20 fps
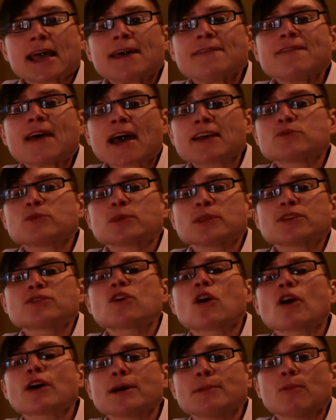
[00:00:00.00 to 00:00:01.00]
And that's what the
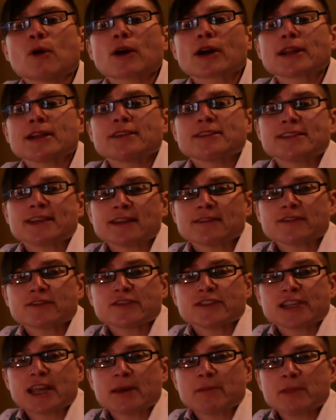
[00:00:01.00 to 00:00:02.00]
target market incentive
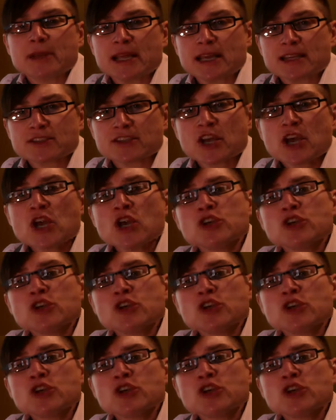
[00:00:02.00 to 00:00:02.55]
statement is.